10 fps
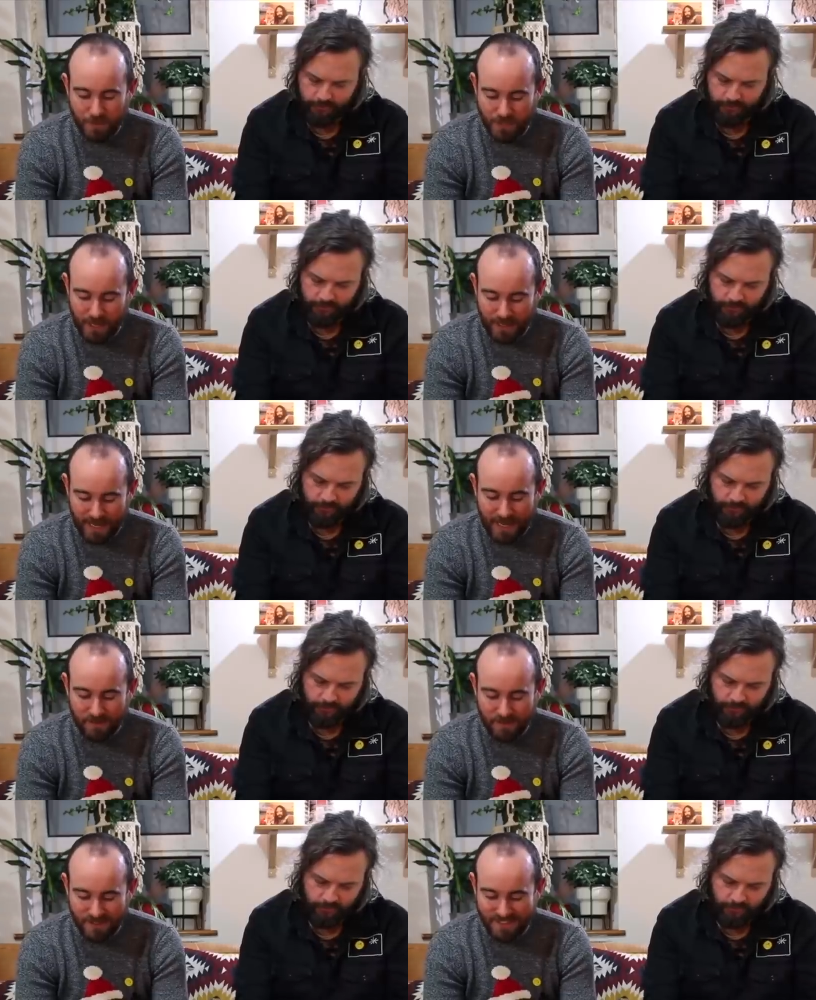Speaker 1: percent
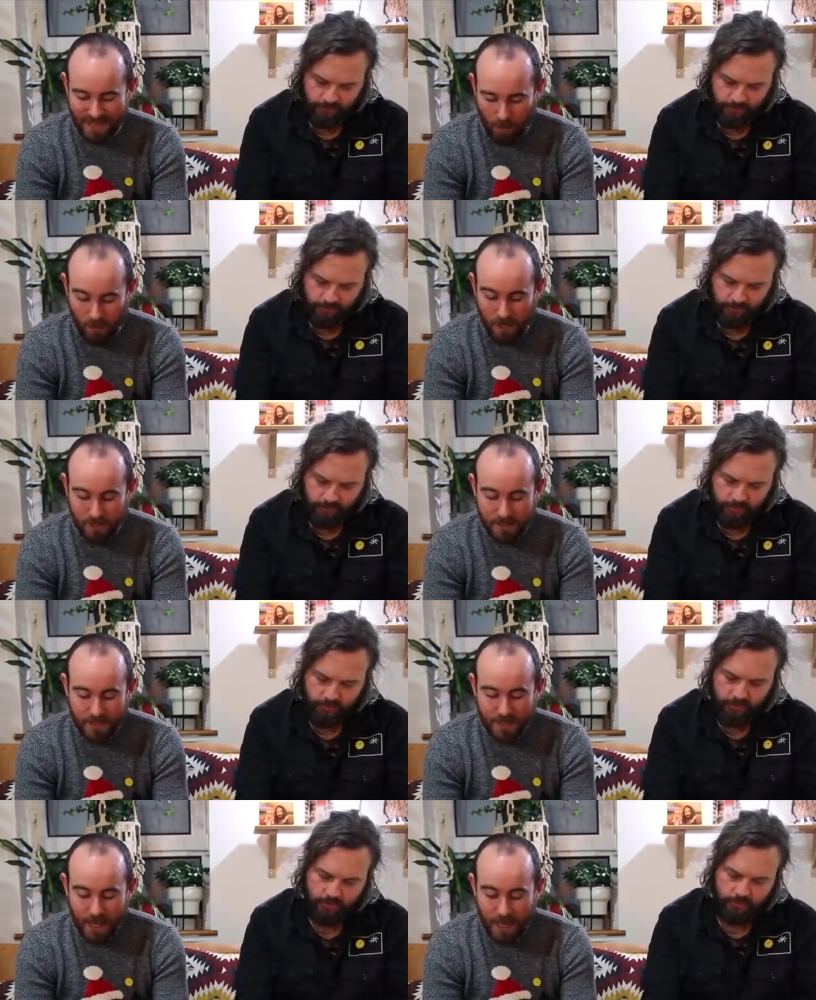kettled sour
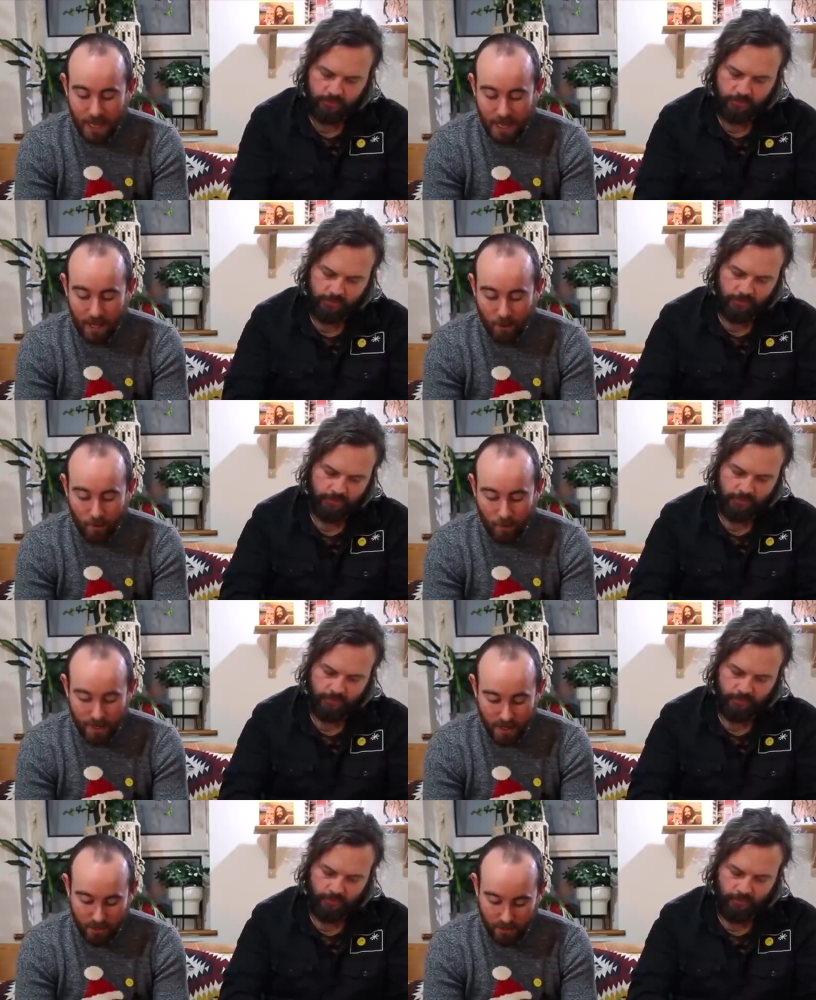uh,
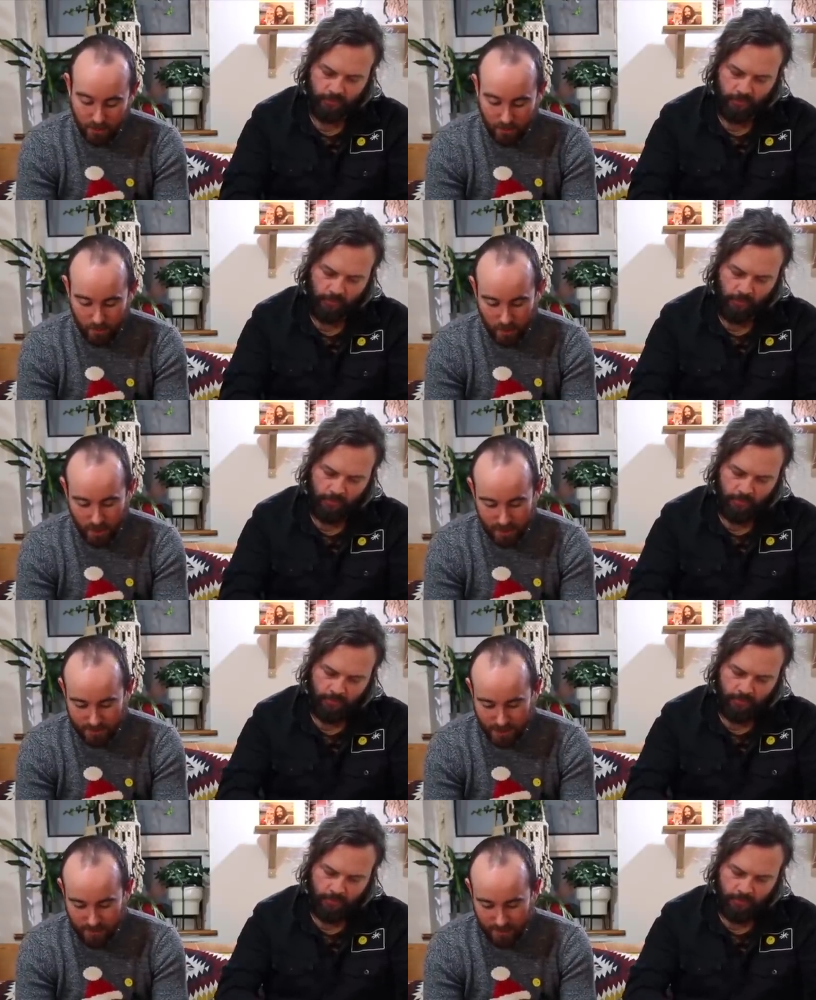with what
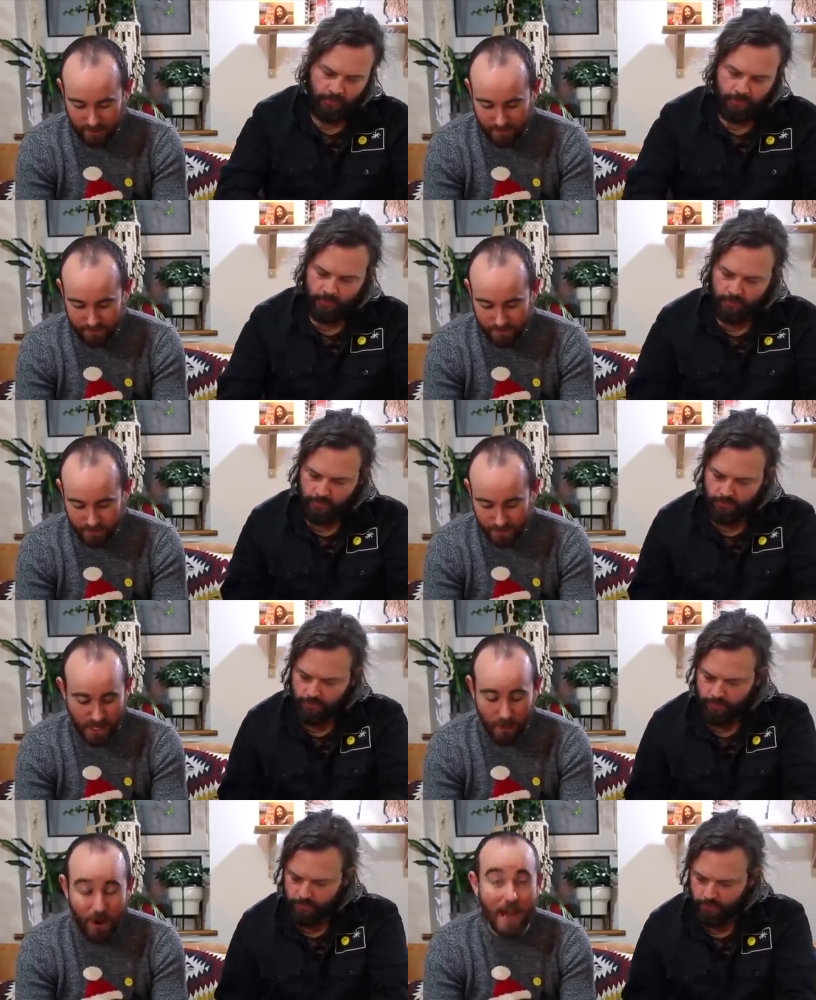kind of cherry?
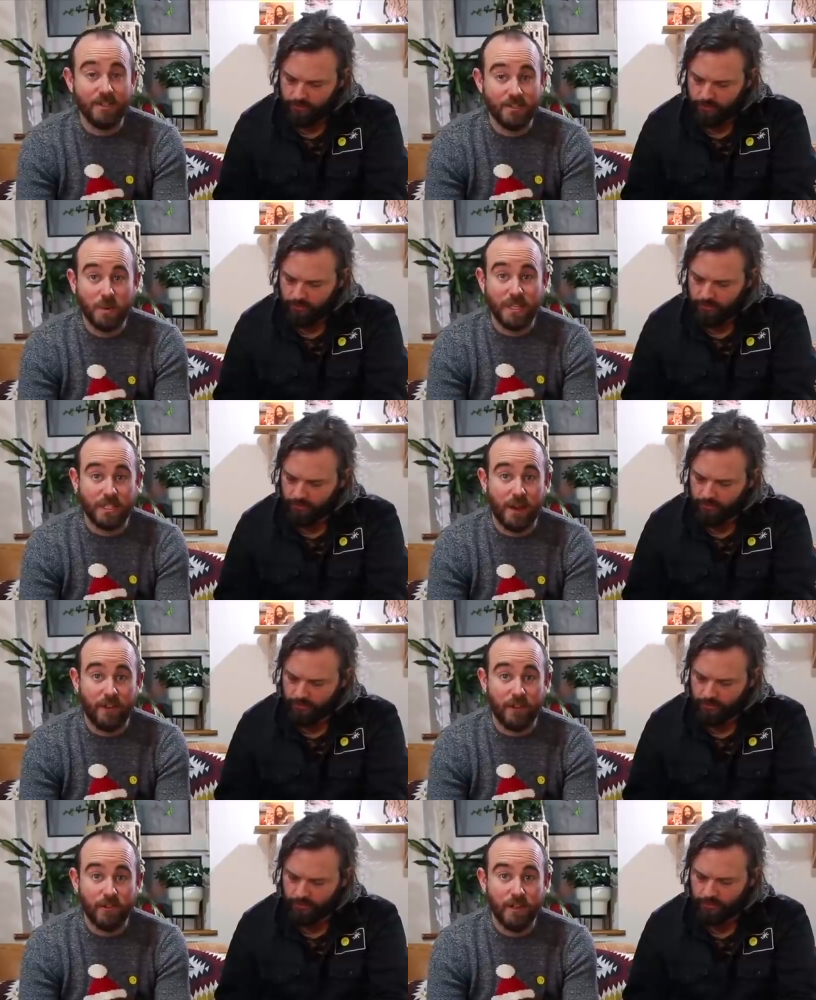Sour and sweet
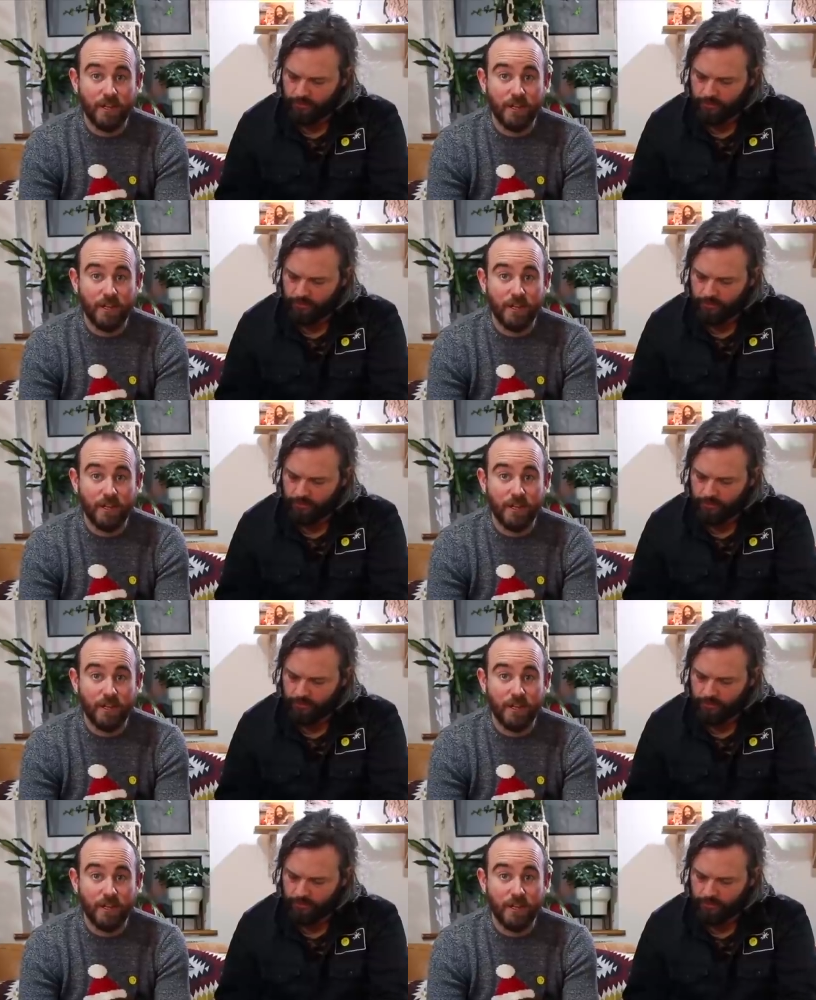cherries.